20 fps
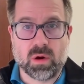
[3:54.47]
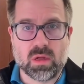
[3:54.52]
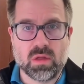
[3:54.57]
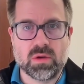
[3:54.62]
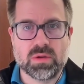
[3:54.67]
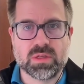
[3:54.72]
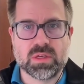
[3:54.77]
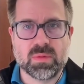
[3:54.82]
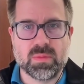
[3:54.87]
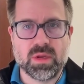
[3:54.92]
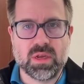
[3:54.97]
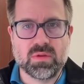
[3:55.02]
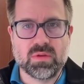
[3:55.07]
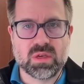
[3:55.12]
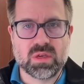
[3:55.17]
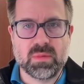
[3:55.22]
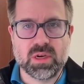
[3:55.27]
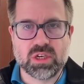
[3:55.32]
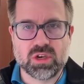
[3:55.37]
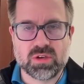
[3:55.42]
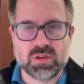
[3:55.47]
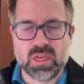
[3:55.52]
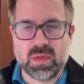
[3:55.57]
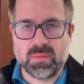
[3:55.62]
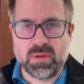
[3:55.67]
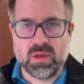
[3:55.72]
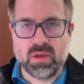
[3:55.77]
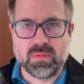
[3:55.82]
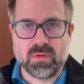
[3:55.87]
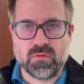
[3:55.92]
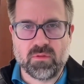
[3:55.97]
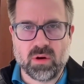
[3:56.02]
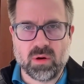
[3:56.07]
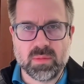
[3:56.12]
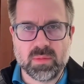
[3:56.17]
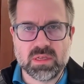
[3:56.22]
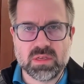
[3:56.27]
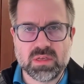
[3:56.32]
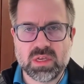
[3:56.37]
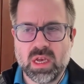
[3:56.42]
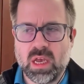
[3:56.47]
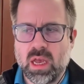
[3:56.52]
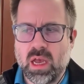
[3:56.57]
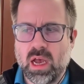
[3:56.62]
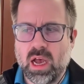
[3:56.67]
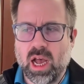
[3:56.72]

workloads that we use to measure CPU performance.